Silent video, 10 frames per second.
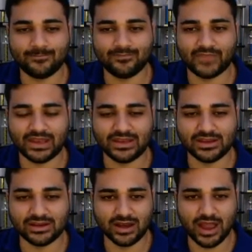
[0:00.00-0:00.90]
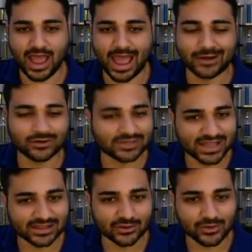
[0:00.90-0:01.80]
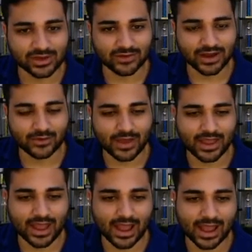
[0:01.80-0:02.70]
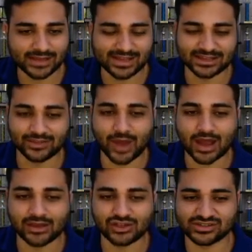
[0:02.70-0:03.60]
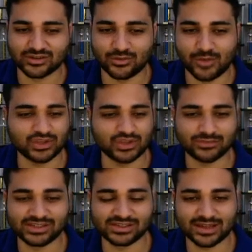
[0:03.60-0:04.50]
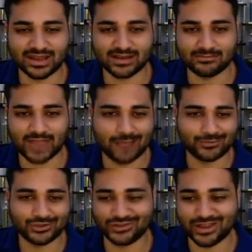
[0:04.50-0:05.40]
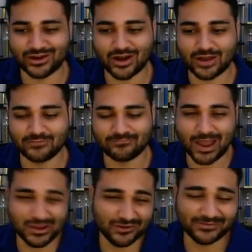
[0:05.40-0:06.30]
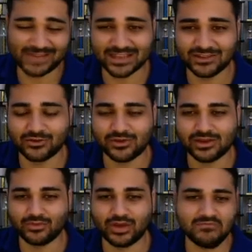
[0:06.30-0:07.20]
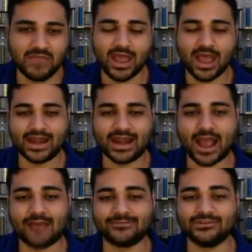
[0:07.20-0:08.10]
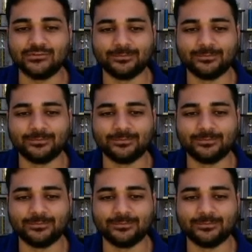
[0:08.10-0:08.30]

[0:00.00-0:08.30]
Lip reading: Knight here. I don't take the queen right away. I take the pawn just so my bishop doesn't get captured later on. I could have taken the queen, but I didn't have to.